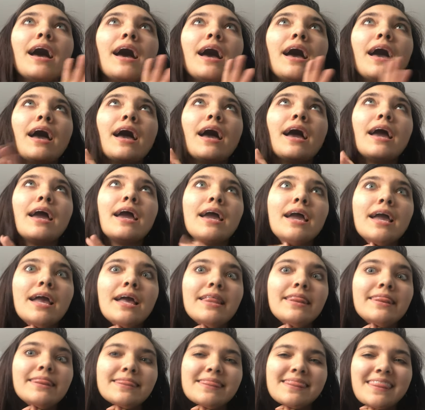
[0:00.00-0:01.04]

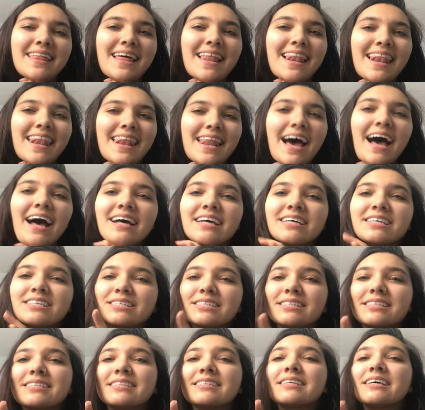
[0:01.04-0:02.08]
And the
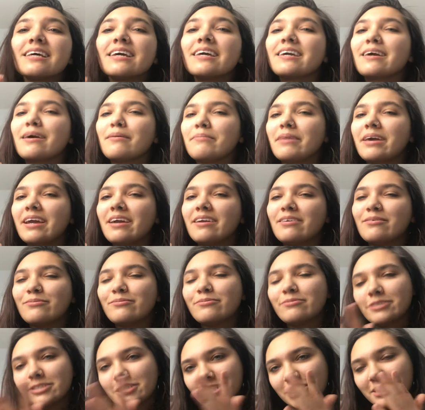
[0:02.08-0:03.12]
last thing I made,
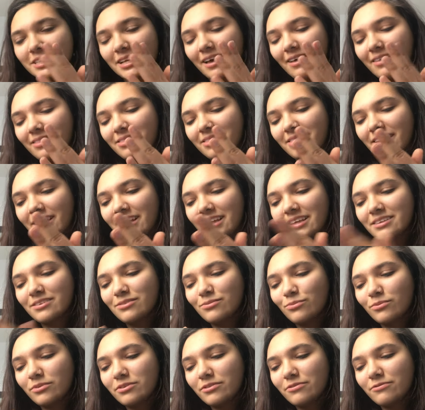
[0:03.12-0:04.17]
which I think is
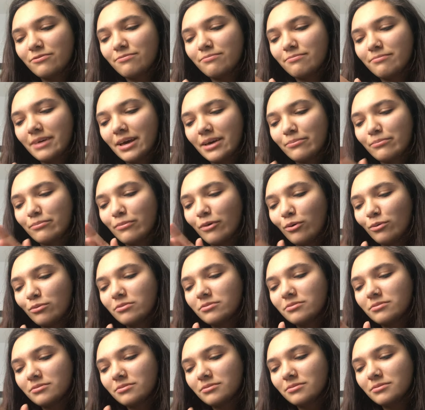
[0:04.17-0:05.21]
one of my most,